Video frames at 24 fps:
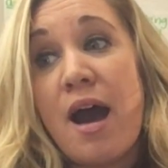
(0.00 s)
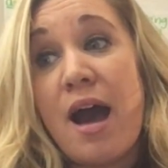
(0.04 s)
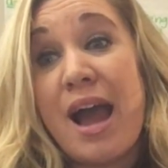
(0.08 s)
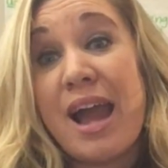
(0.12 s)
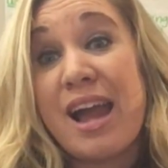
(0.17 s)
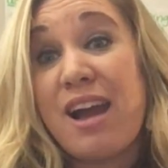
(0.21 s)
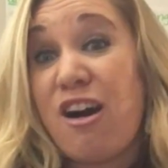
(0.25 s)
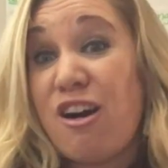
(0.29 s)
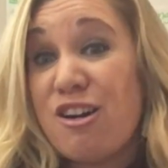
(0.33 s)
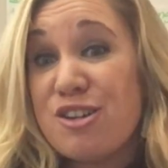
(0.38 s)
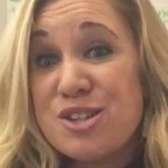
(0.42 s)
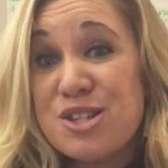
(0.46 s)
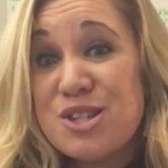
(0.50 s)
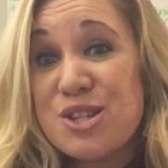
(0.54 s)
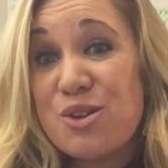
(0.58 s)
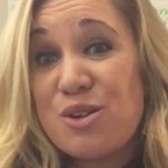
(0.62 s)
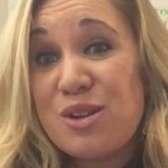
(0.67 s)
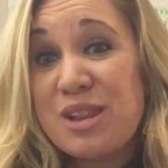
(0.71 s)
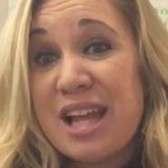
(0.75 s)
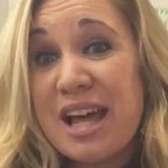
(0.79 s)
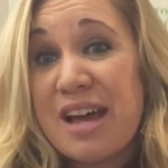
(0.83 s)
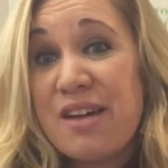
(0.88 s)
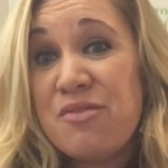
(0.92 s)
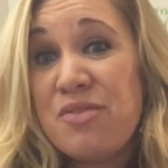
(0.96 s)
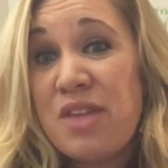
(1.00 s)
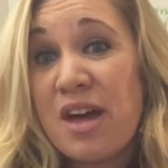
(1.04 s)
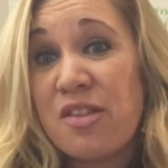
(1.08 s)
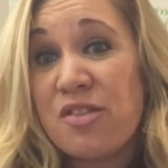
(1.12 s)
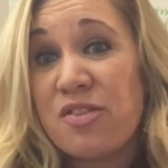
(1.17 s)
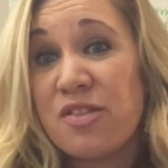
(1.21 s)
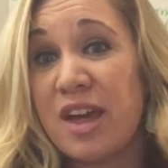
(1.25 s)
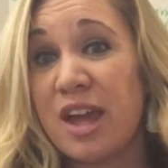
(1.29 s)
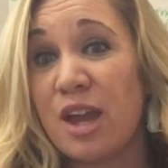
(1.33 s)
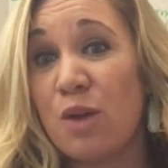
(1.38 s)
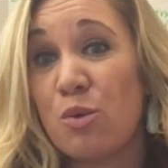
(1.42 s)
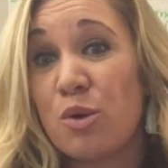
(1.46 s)
I also love
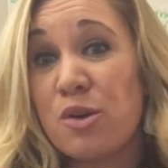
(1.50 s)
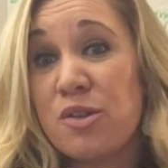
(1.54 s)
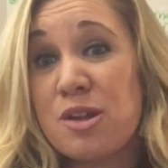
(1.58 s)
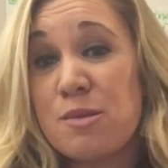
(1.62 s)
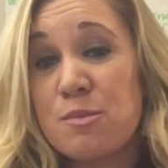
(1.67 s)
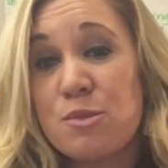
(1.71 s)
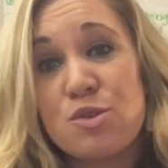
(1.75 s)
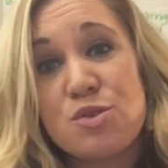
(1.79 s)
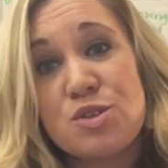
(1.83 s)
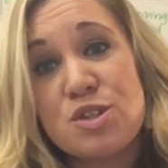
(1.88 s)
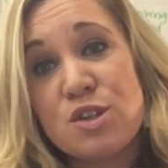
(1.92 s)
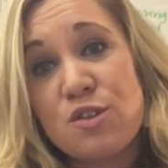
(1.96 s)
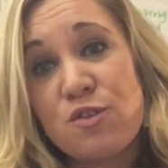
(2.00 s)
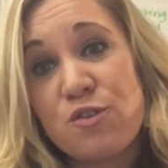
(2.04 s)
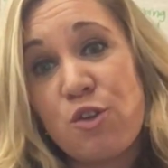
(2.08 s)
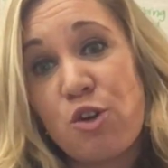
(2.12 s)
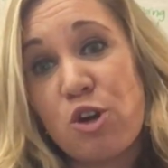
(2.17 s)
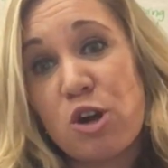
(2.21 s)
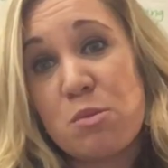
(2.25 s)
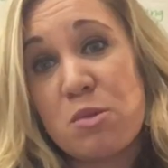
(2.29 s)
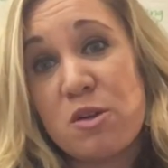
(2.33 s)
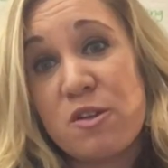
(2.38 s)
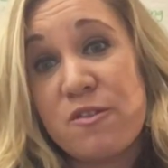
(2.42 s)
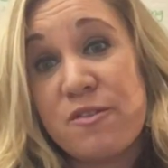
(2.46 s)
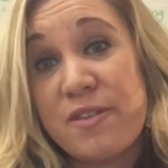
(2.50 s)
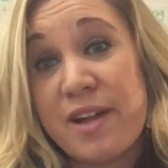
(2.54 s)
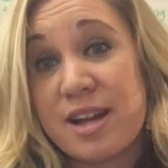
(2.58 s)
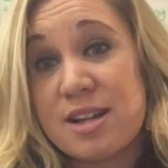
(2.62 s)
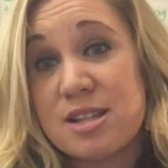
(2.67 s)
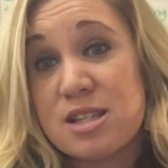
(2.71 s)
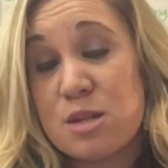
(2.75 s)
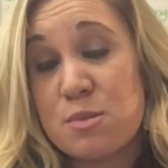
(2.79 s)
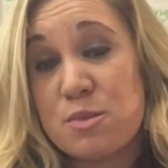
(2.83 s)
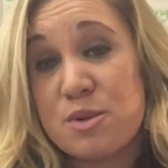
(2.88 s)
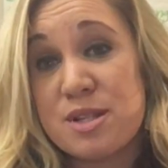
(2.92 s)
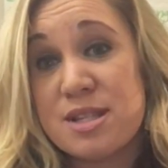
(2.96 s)
that they were the most affordable
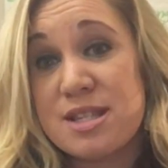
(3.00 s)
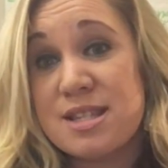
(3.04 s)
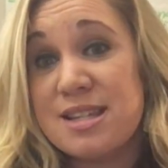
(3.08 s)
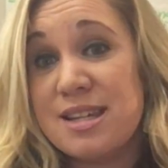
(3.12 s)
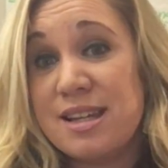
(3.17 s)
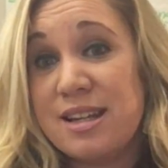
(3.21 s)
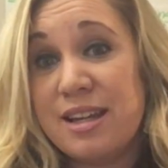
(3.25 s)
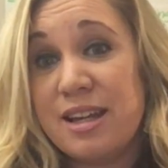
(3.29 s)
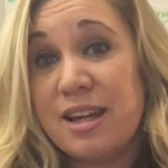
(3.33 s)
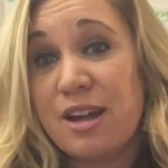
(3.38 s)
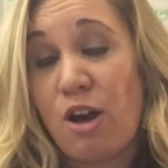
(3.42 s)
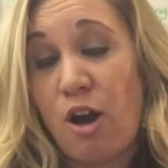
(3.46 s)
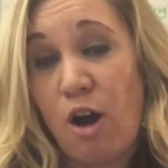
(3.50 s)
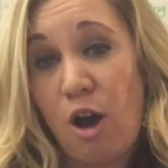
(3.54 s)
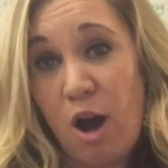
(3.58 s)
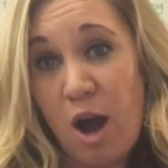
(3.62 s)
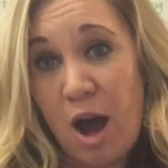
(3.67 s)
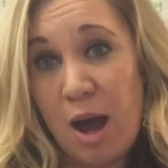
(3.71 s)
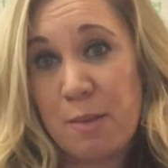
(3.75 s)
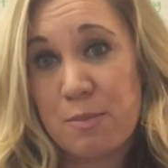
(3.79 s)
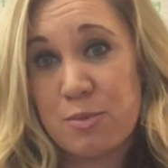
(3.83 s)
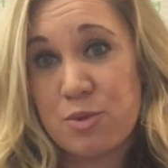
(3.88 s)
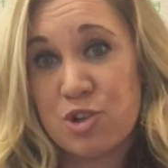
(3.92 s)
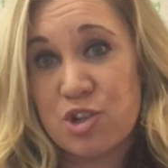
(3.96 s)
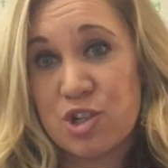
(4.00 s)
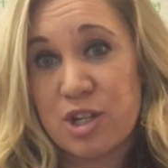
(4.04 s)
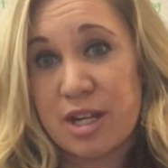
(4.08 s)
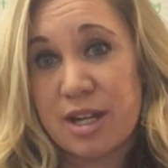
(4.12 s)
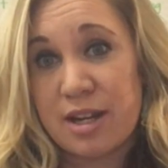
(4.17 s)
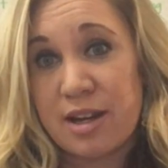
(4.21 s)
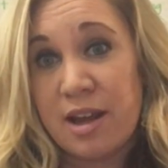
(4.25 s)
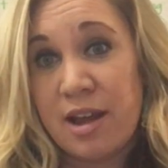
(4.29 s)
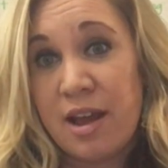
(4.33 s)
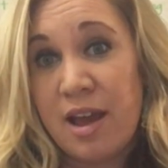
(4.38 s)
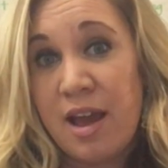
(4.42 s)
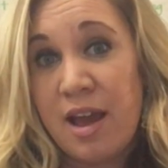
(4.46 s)
flexible seating
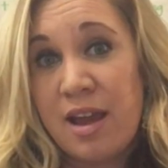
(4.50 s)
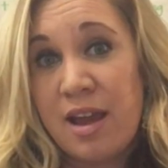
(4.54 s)
option.